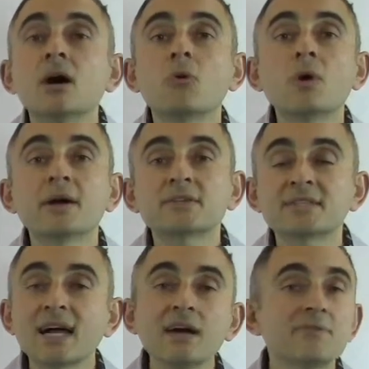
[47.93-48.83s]
A water
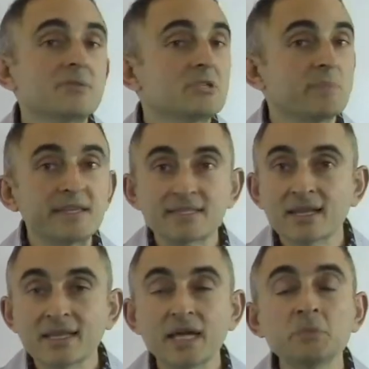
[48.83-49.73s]
softener is based
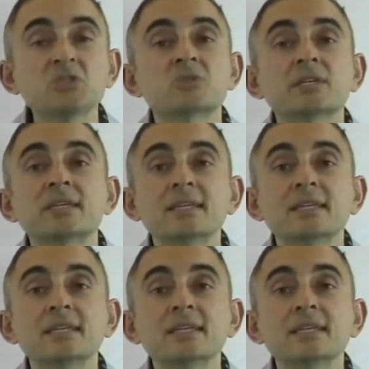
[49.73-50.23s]
on chemistry.